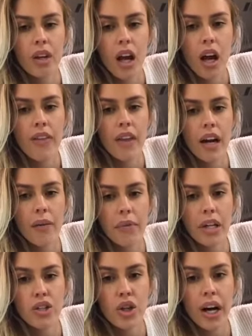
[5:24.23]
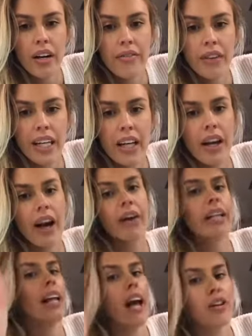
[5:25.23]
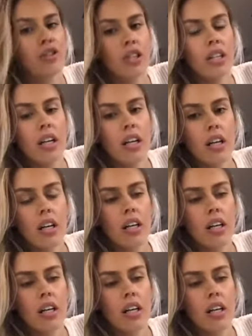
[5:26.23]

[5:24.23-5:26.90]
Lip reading: And then I'm going to try to find out how I can actually